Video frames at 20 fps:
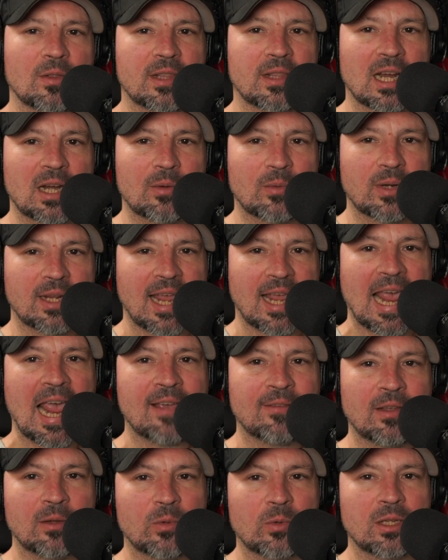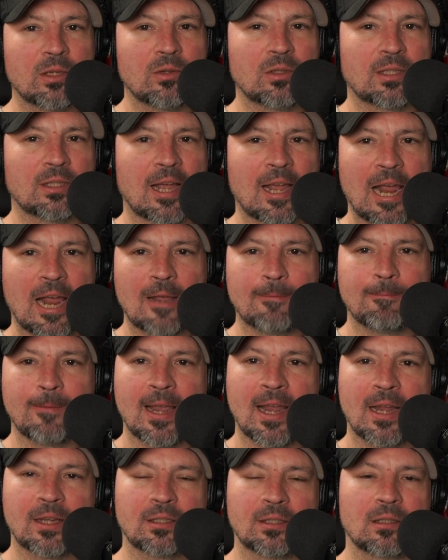So there we have it. We used a high
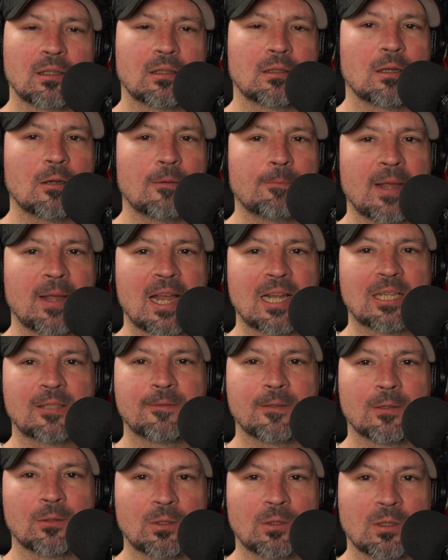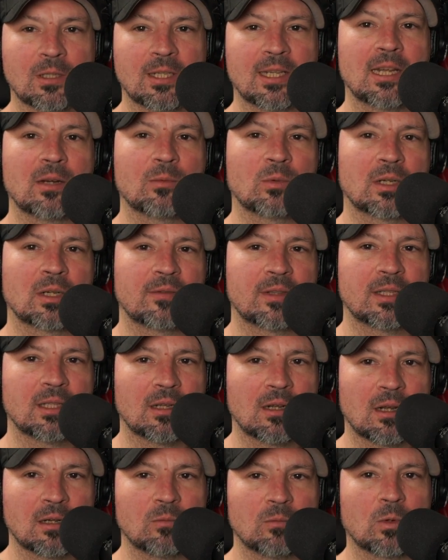pass and a low pass filter to get rid of
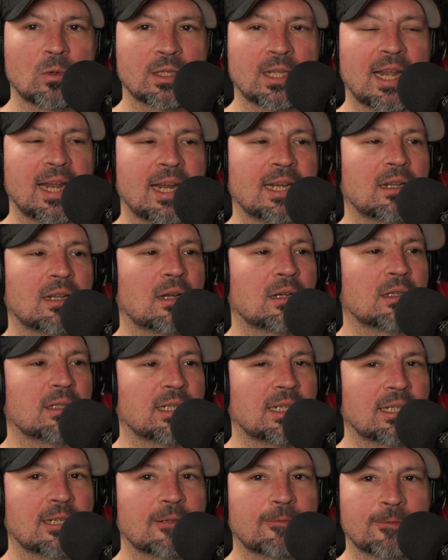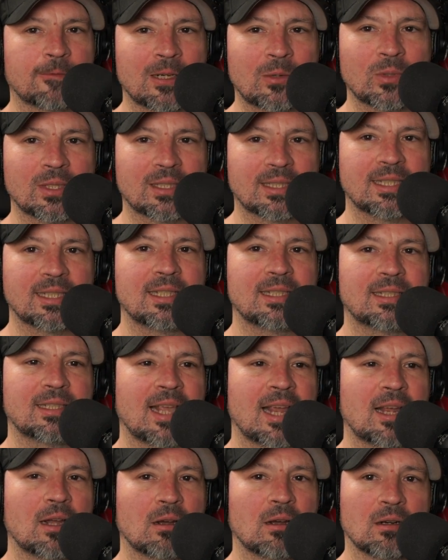the unwanted and unneeded
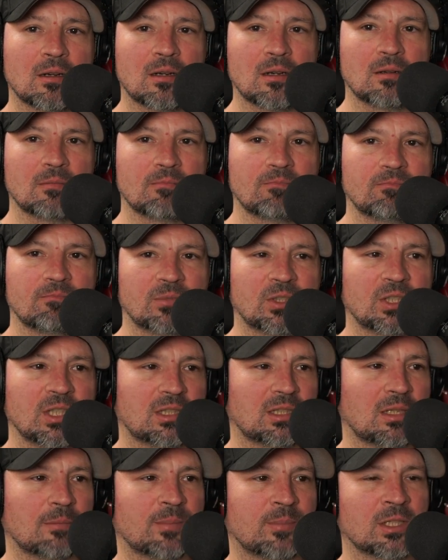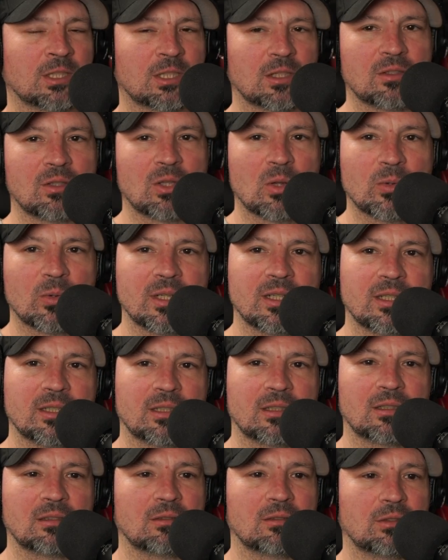frequencies that are just a bunch of
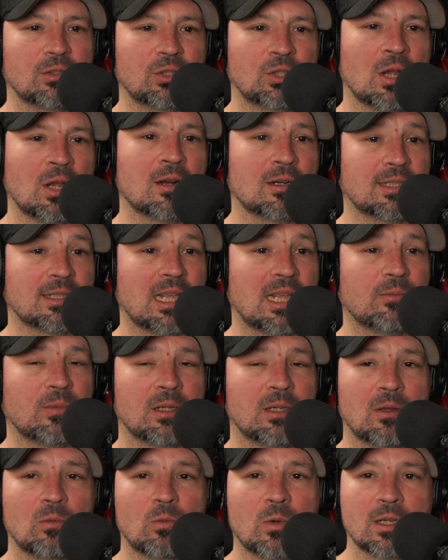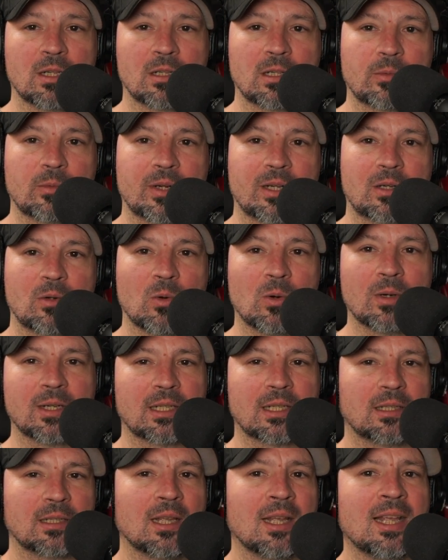noise and junk that we don't want on a
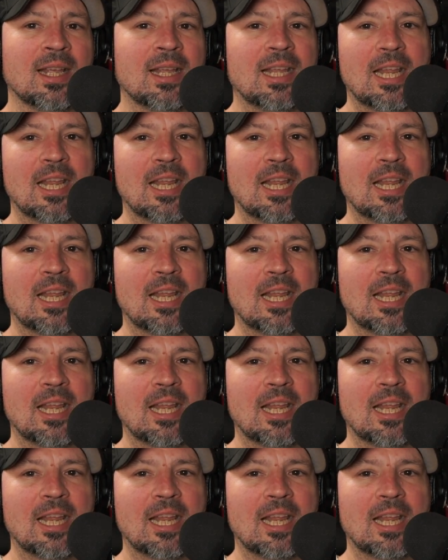recording.